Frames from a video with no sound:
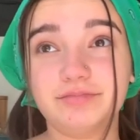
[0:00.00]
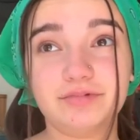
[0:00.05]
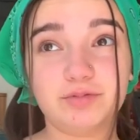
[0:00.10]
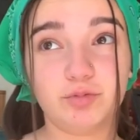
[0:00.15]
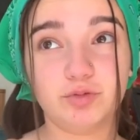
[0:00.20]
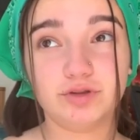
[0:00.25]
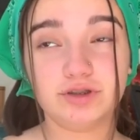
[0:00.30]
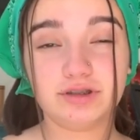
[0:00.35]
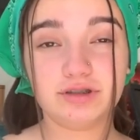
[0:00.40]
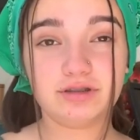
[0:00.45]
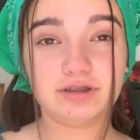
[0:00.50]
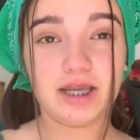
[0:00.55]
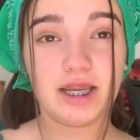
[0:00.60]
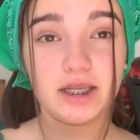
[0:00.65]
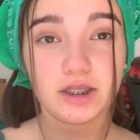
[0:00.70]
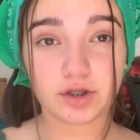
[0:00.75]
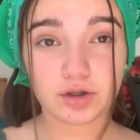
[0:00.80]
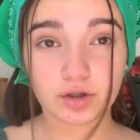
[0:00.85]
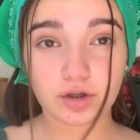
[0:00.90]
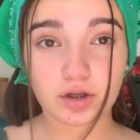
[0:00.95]
will
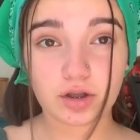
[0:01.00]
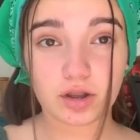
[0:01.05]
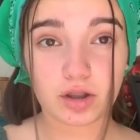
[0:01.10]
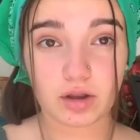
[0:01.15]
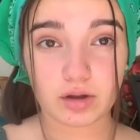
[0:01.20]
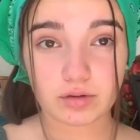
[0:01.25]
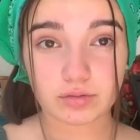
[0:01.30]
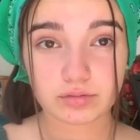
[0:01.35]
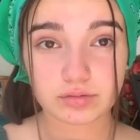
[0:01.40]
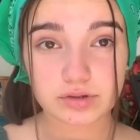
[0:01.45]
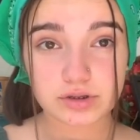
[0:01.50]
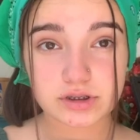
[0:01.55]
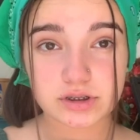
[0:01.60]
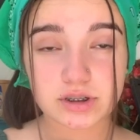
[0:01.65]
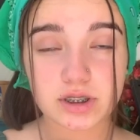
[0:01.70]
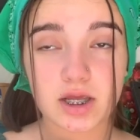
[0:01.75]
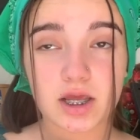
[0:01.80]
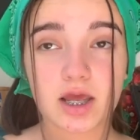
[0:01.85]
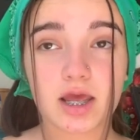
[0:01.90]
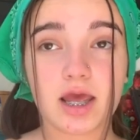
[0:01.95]
take your
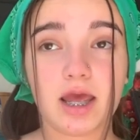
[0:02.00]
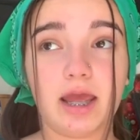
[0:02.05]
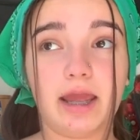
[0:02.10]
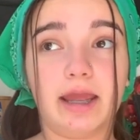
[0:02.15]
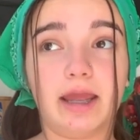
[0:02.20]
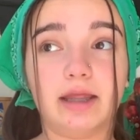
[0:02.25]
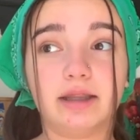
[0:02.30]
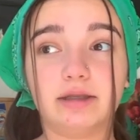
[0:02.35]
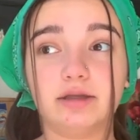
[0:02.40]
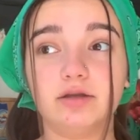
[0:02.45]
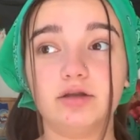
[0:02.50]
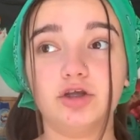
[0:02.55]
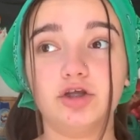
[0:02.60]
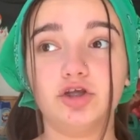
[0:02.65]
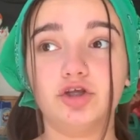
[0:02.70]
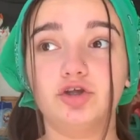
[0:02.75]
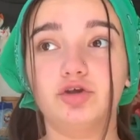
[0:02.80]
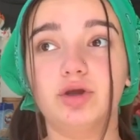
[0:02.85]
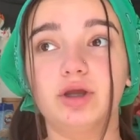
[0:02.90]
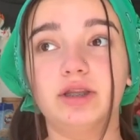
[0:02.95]
clothes and
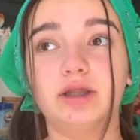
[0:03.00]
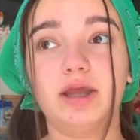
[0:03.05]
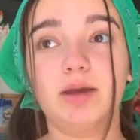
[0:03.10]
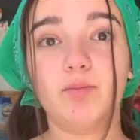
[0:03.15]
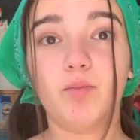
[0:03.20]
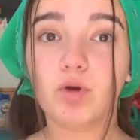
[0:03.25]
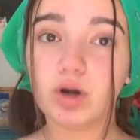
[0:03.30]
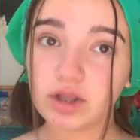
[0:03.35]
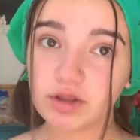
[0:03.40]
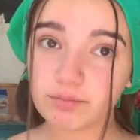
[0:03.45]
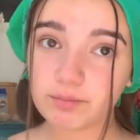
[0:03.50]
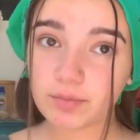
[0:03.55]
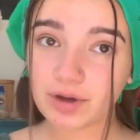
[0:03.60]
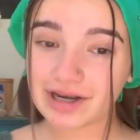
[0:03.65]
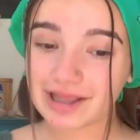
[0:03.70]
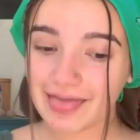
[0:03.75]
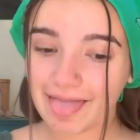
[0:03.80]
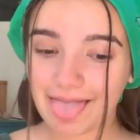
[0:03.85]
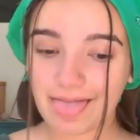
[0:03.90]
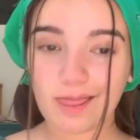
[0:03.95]
you can get money
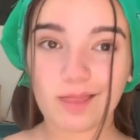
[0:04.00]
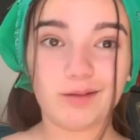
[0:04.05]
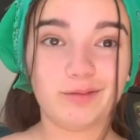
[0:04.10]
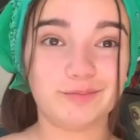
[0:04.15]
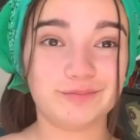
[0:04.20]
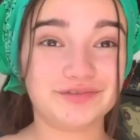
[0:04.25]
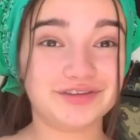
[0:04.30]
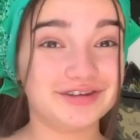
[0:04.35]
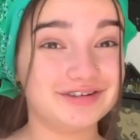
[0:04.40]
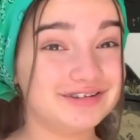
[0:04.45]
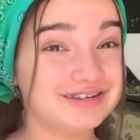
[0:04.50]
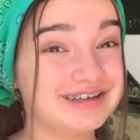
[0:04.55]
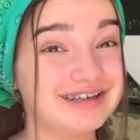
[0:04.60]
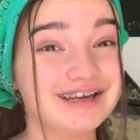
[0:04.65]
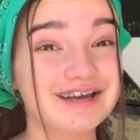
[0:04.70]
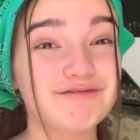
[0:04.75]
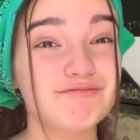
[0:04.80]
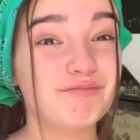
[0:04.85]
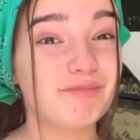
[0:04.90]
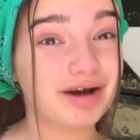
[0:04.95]
money uh, you can
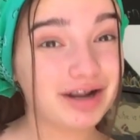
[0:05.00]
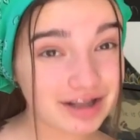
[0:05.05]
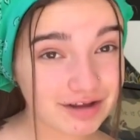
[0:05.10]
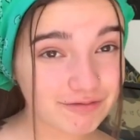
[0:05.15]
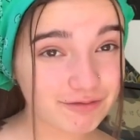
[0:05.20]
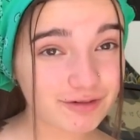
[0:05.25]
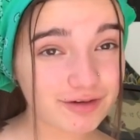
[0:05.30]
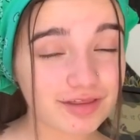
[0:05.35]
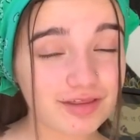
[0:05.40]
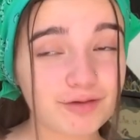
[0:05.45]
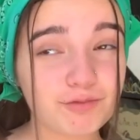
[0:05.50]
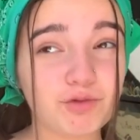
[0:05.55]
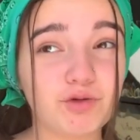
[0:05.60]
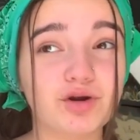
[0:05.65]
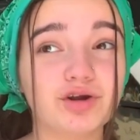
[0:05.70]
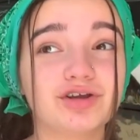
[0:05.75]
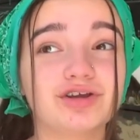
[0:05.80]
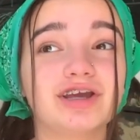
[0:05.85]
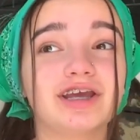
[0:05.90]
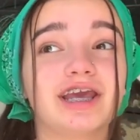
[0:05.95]
get money for them
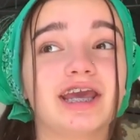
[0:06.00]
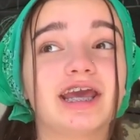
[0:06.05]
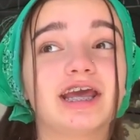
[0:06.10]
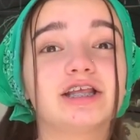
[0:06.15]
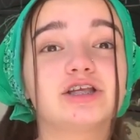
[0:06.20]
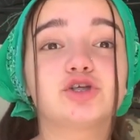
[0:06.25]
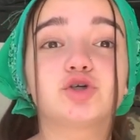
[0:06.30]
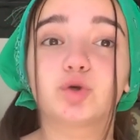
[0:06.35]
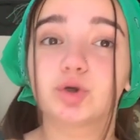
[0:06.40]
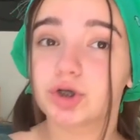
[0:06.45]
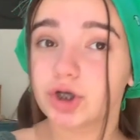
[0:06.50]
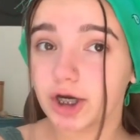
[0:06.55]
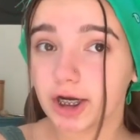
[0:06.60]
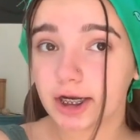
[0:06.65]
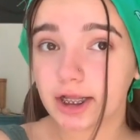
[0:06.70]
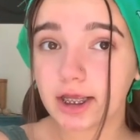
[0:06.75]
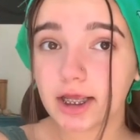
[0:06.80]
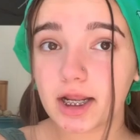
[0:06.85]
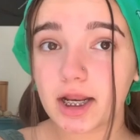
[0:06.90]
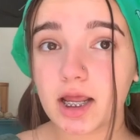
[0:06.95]
or you can get store
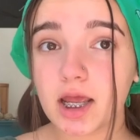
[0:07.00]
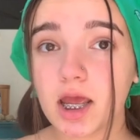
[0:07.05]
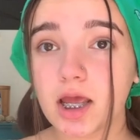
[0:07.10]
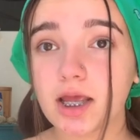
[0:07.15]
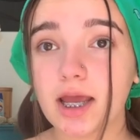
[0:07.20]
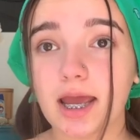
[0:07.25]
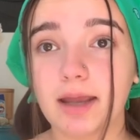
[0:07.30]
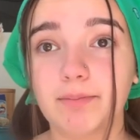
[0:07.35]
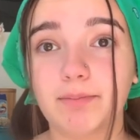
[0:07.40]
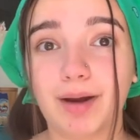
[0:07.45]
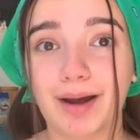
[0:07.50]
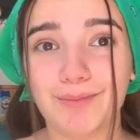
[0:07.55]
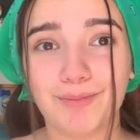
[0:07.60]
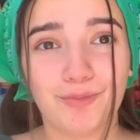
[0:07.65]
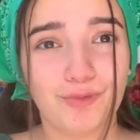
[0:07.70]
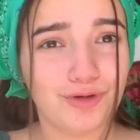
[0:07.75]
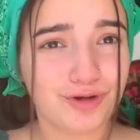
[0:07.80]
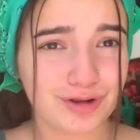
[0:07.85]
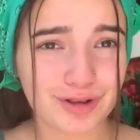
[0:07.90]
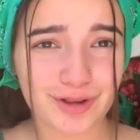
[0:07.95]
credit and buy
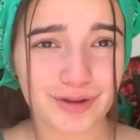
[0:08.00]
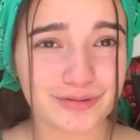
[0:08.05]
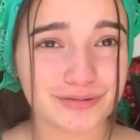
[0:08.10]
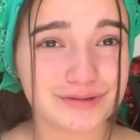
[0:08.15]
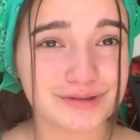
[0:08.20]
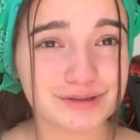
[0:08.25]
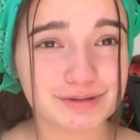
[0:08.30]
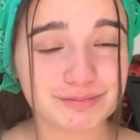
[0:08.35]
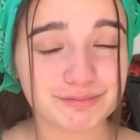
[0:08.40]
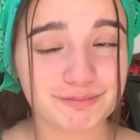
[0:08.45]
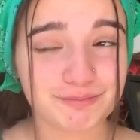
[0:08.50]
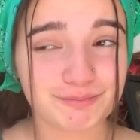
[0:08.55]
more clothes